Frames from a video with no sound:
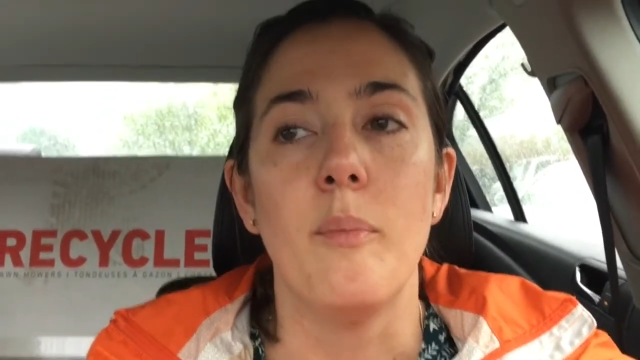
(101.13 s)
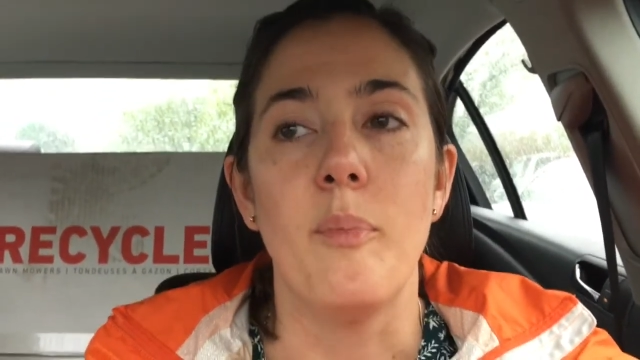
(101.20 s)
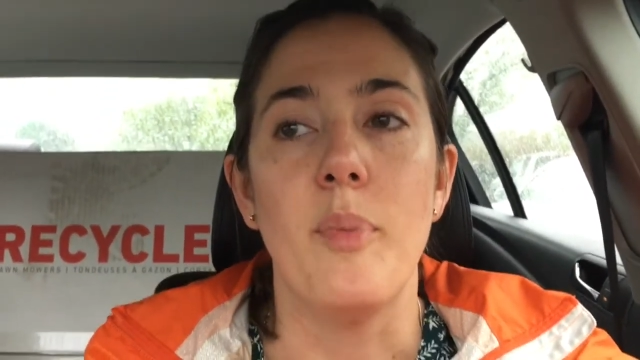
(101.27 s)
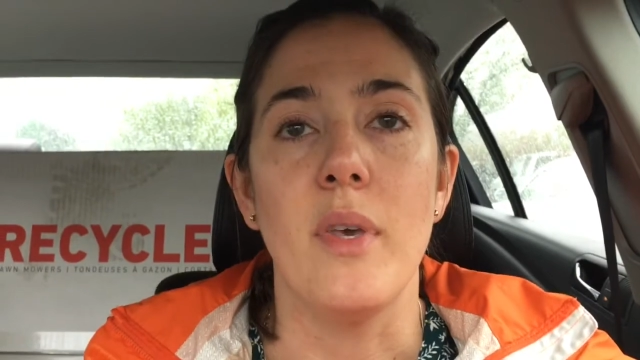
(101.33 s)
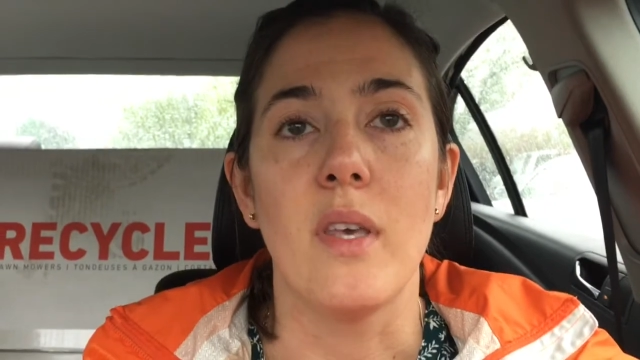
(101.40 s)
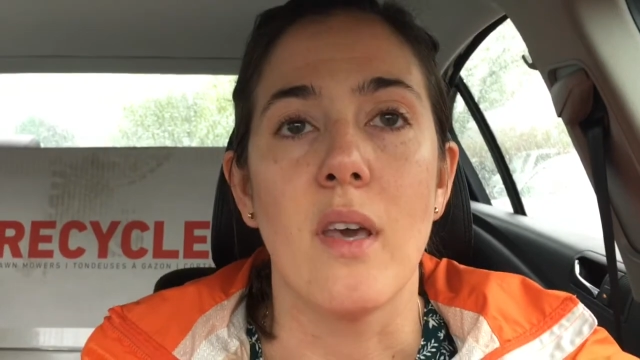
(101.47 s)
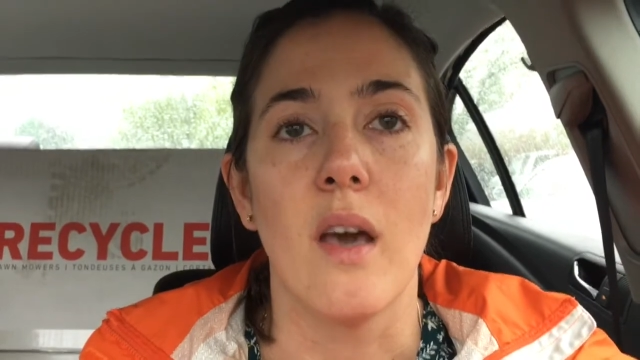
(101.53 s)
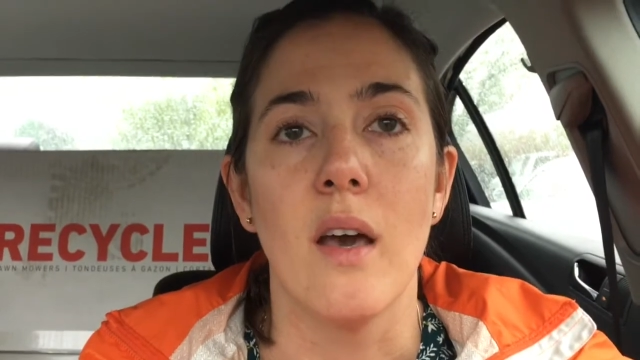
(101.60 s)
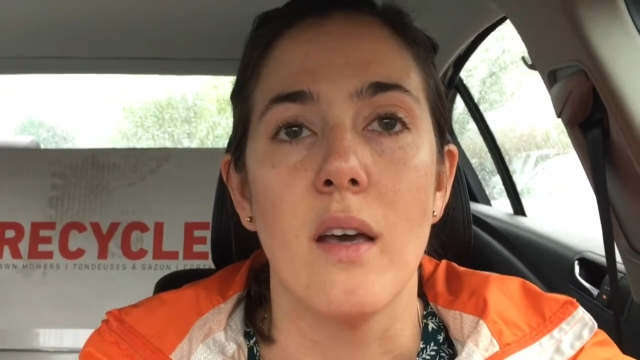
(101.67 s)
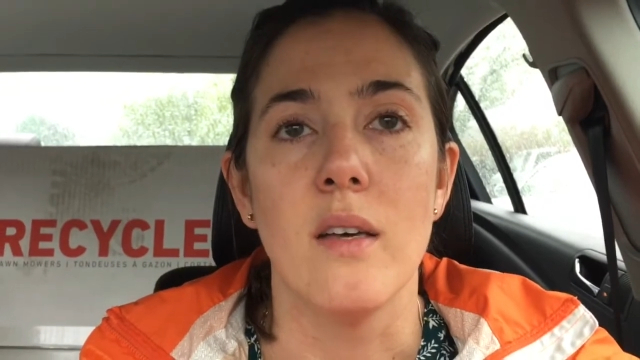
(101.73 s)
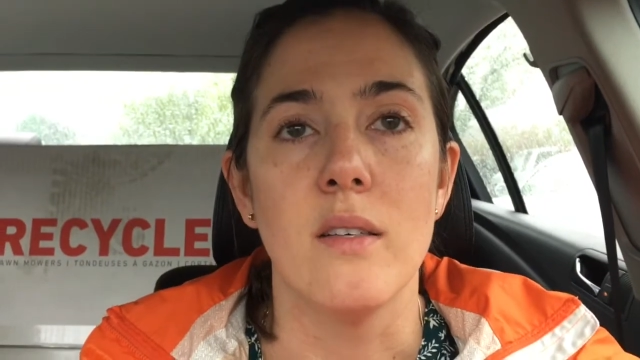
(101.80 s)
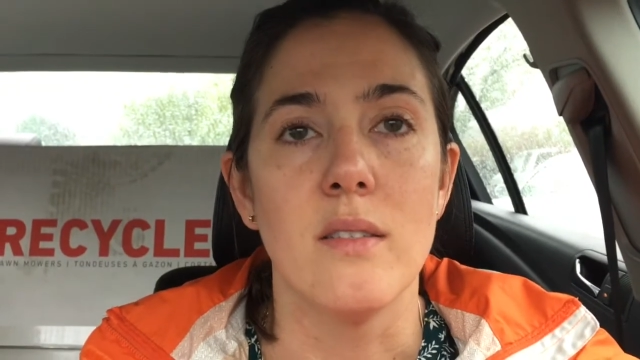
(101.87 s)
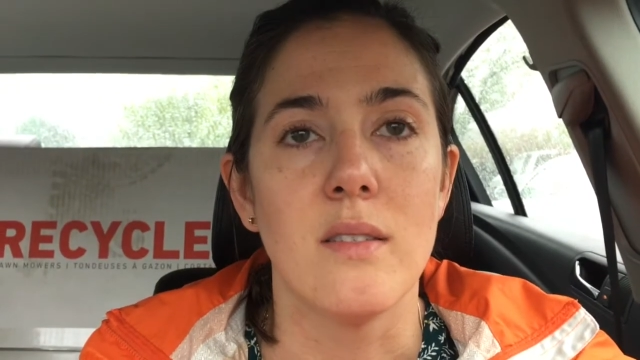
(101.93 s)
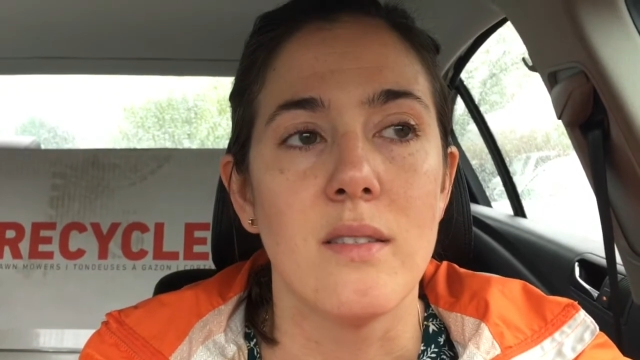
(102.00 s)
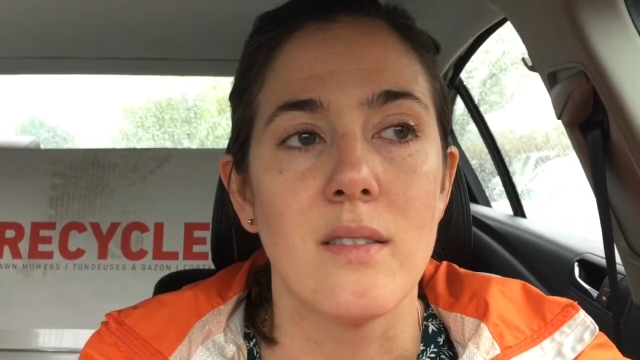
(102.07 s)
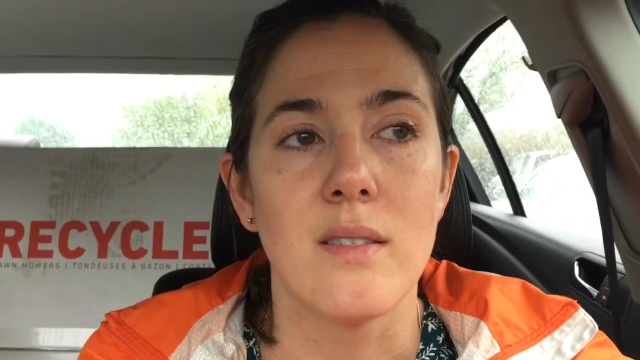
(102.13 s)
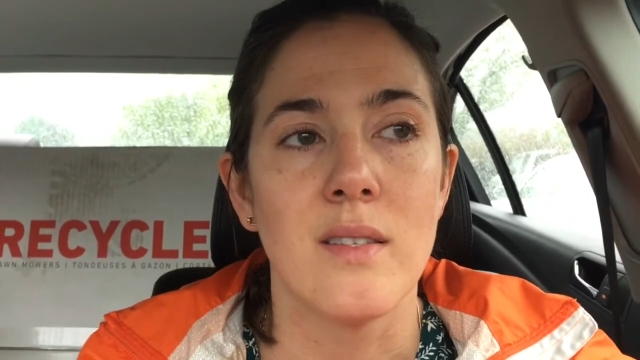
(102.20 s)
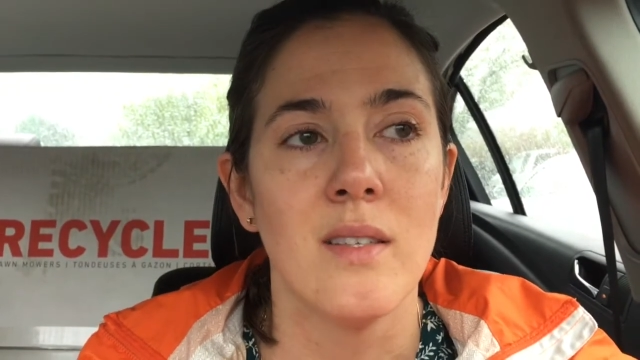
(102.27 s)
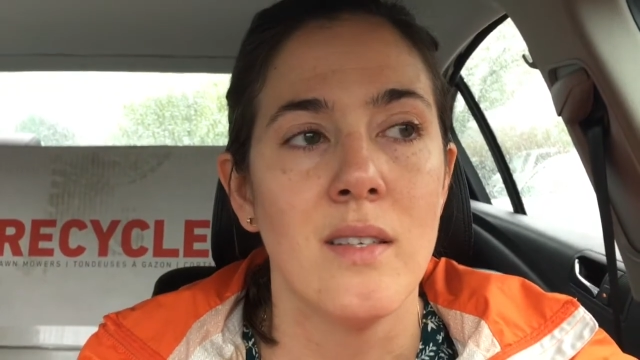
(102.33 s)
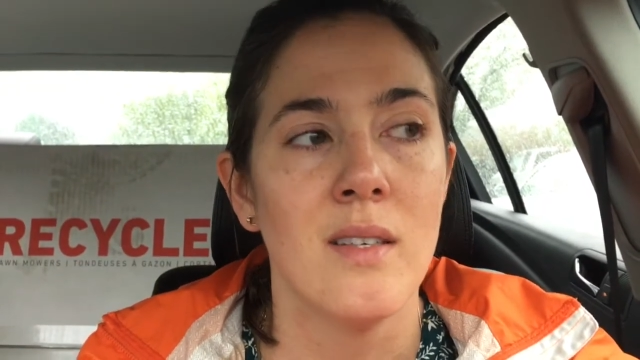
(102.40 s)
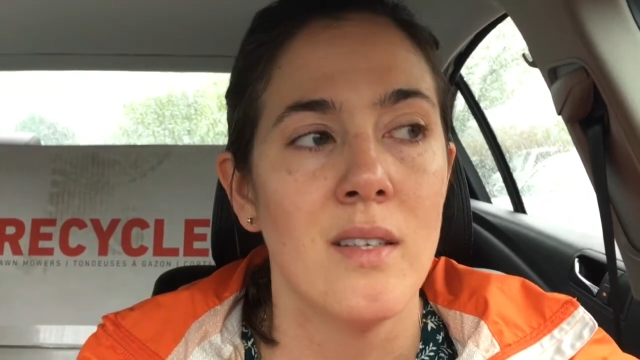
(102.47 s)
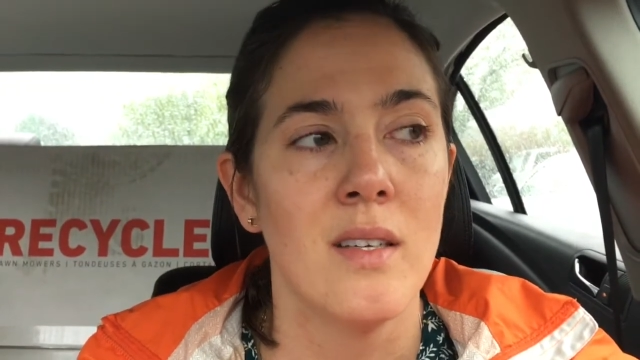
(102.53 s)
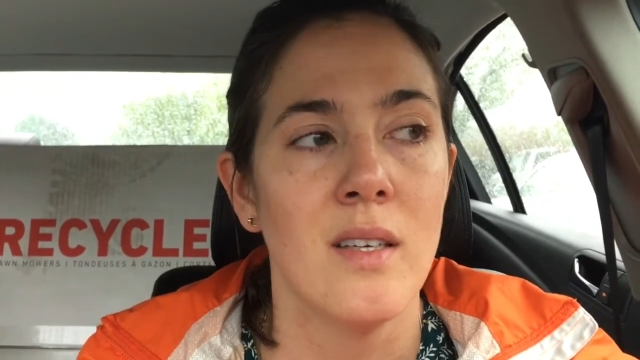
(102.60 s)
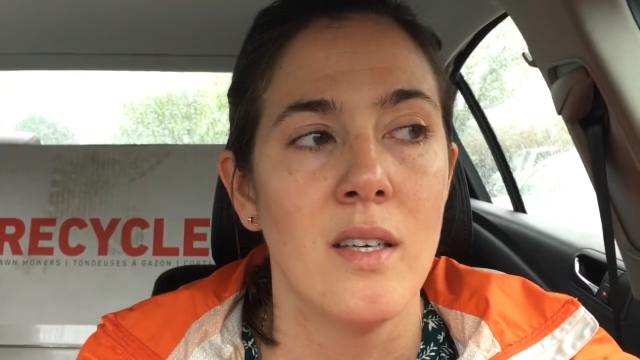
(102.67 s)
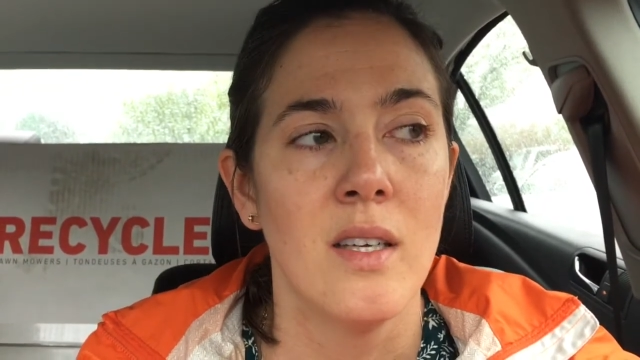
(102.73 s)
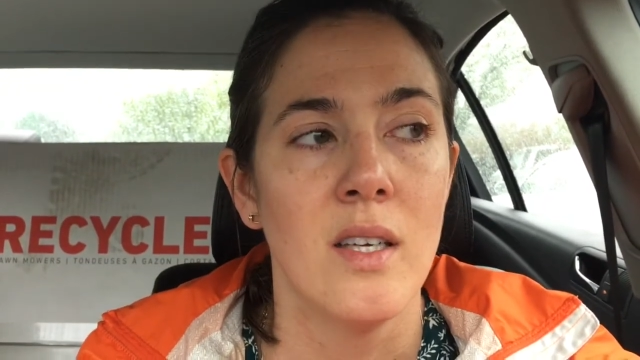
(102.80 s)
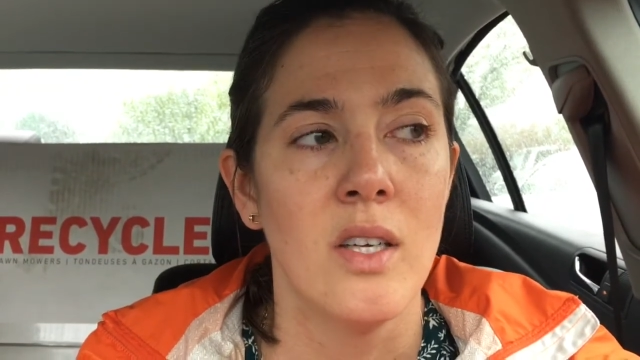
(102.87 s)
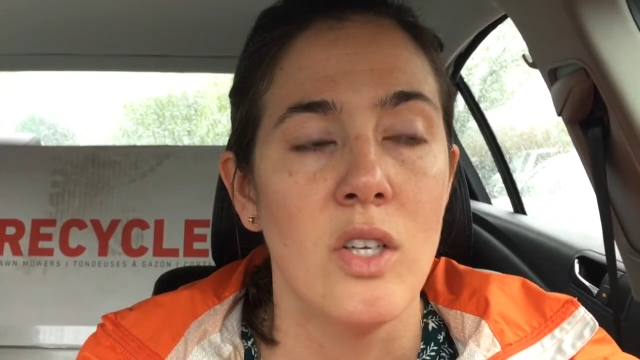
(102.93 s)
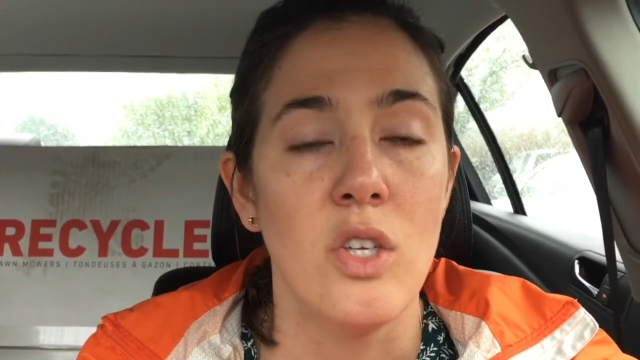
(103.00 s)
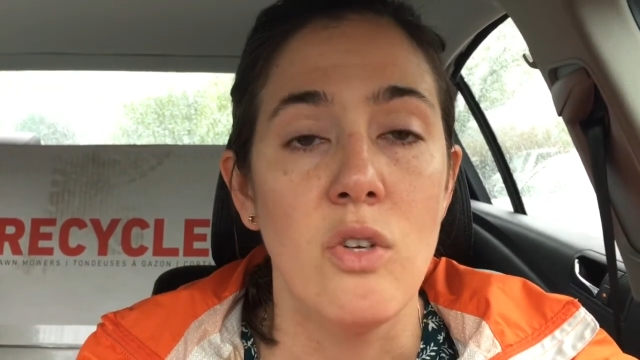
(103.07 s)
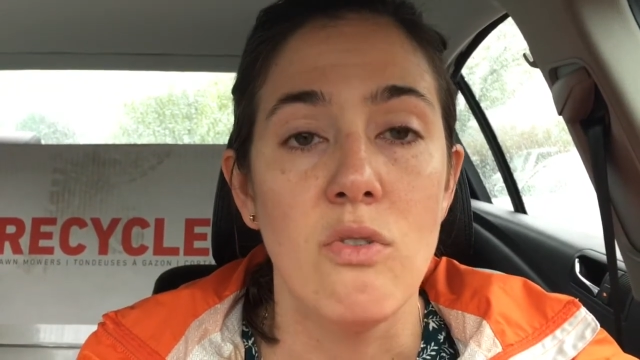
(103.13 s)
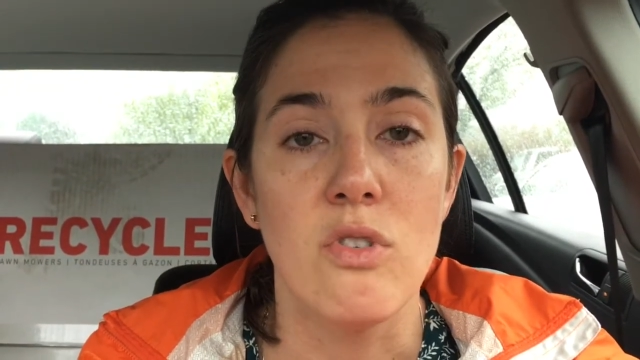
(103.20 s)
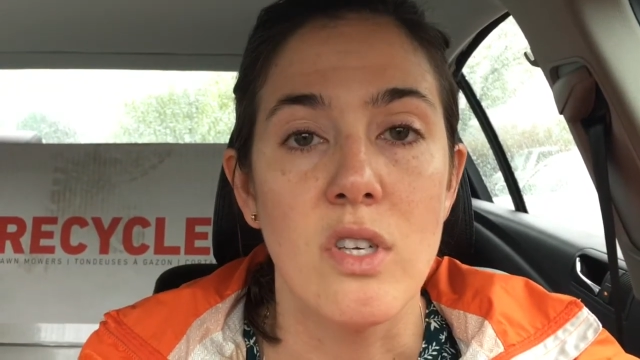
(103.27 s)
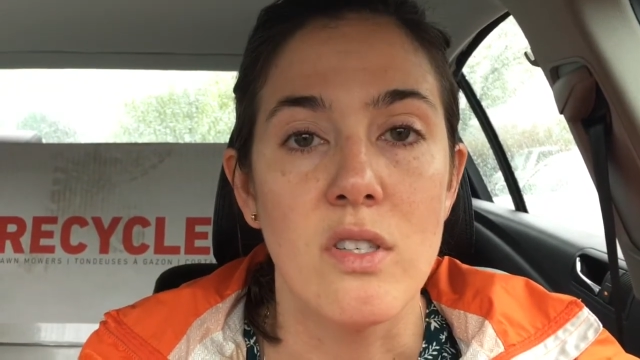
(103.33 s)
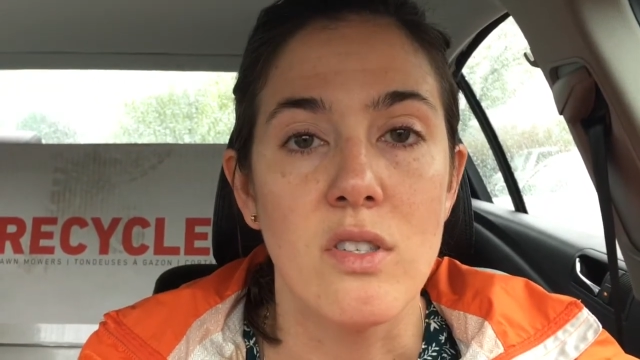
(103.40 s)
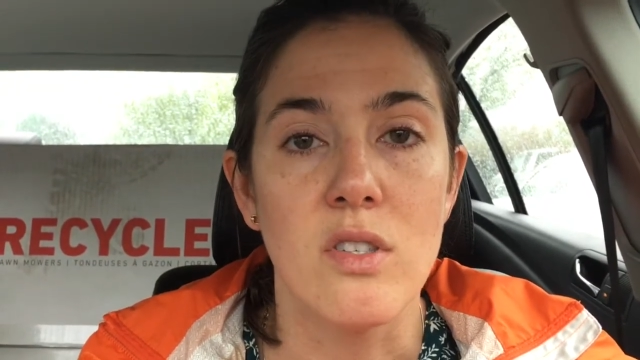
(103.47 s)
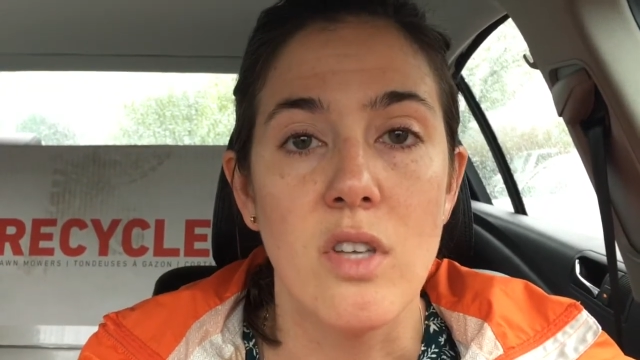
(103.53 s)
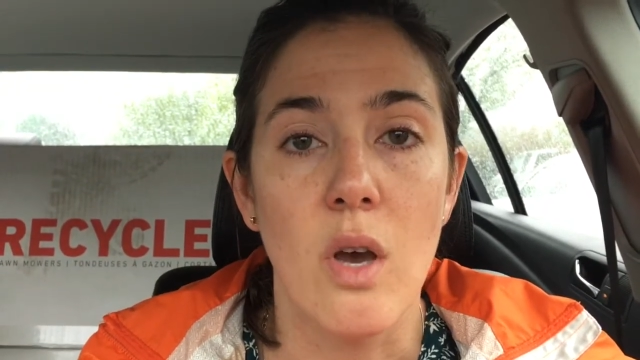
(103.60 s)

because you just